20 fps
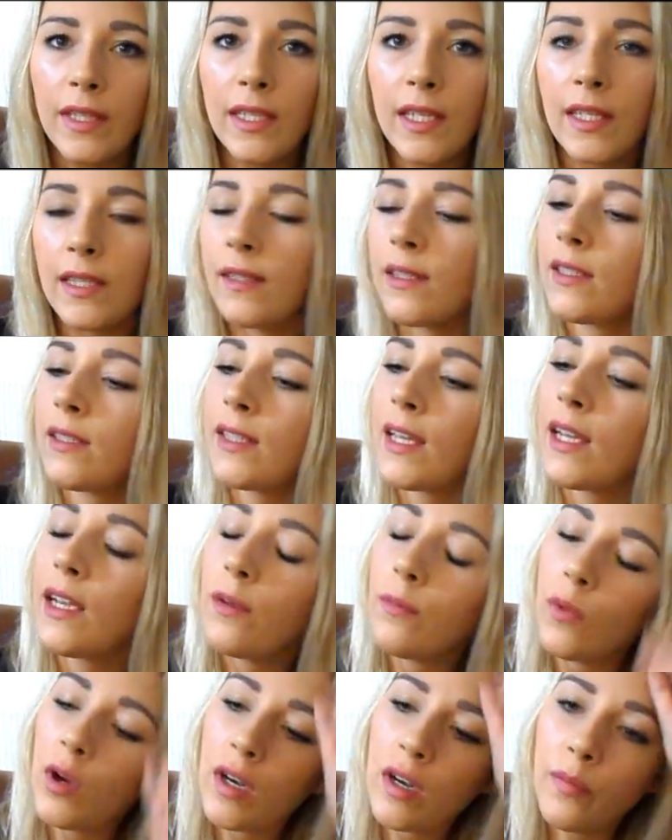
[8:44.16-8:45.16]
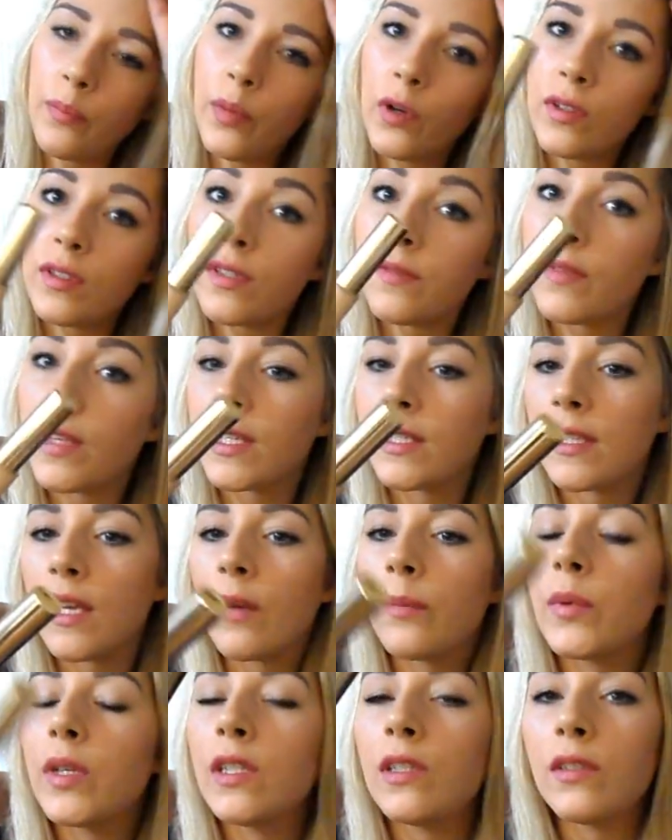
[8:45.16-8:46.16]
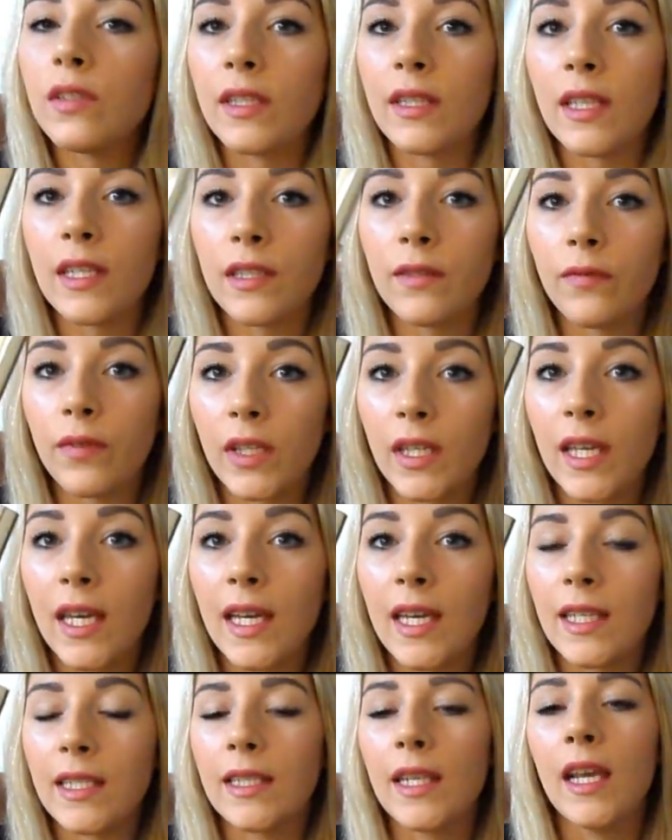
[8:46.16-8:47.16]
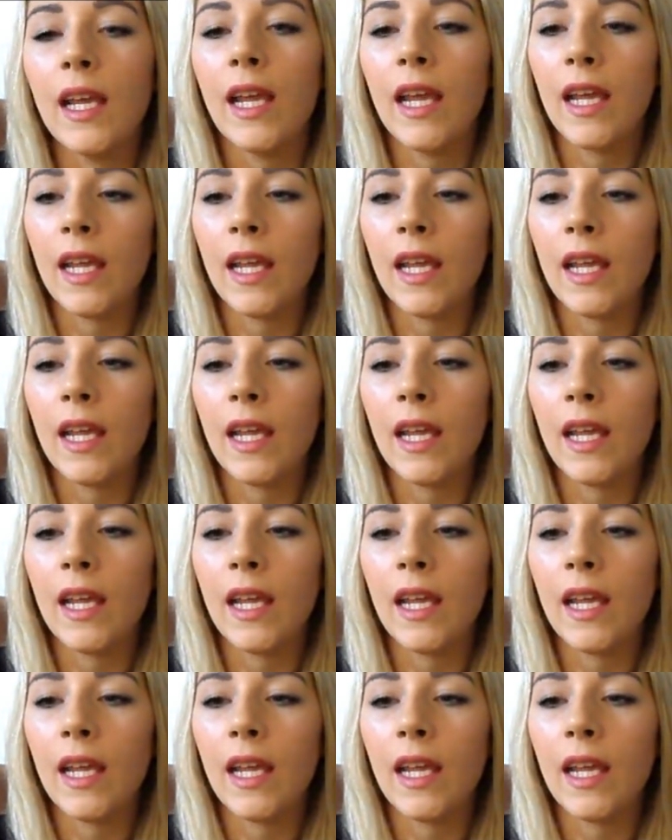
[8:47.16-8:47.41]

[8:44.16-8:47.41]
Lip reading: This is the second one I've bought of this. I've been using this for years.